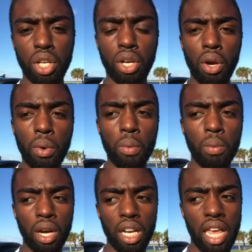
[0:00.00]
to know
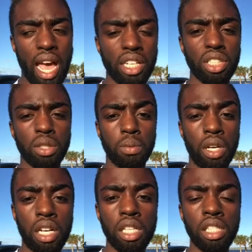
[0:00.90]
what it actually
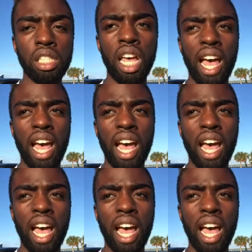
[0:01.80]
was,